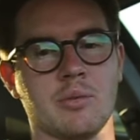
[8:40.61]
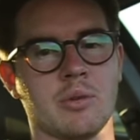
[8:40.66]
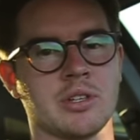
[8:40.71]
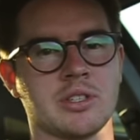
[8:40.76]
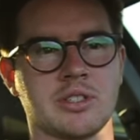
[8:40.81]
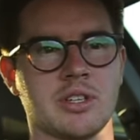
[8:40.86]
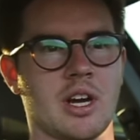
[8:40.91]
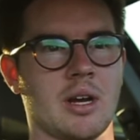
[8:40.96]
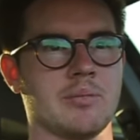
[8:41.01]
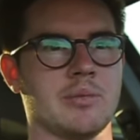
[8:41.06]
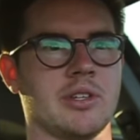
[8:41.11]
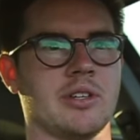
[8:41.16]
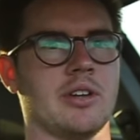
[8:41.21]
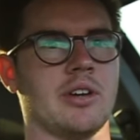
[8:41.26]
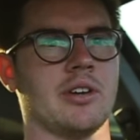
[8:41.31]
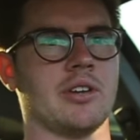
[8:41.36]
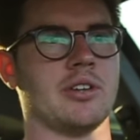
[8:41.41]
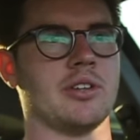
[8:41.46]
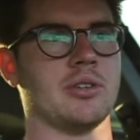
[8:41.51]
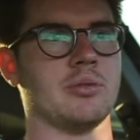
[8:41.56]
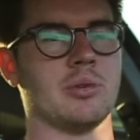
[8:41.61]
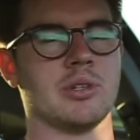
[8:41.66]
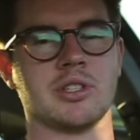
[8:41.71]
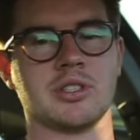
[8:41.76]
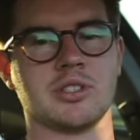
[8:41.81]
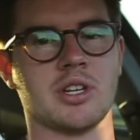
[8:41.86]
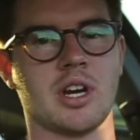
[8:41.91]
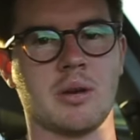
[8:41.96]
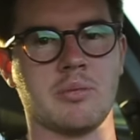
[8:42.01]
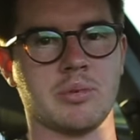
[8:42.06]
what shop do you go to? What
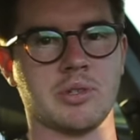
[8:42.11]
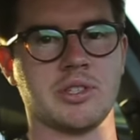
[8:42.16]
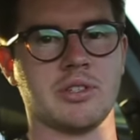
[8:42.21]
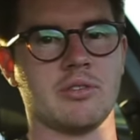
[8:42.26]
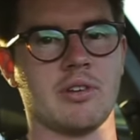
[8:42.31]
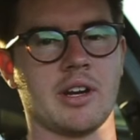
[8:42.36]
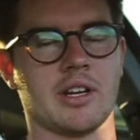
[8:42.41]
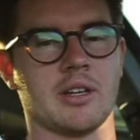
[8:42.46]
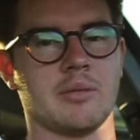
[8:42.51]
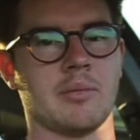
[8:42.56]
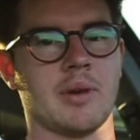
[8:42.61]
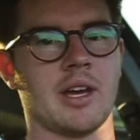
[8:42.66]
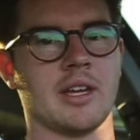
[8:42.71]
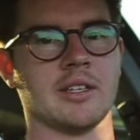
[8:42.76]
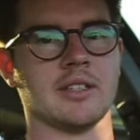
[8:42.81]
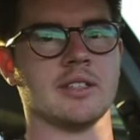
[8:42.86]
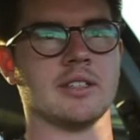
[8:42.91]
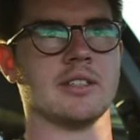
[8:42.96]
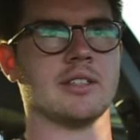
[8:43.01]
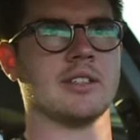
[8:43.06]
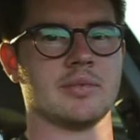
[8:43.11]
shop would you recommend?